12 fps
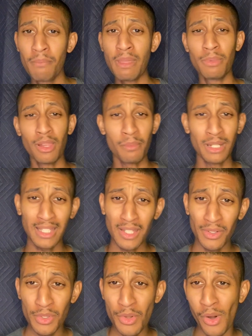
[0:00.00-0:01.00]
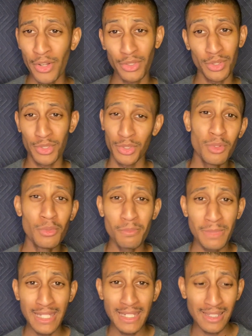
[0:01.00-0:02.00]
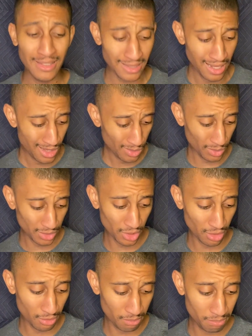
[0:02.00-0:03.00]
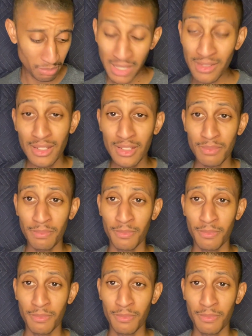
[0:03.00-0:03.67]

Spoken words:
people are able to hear you on your Zoom meetings with your business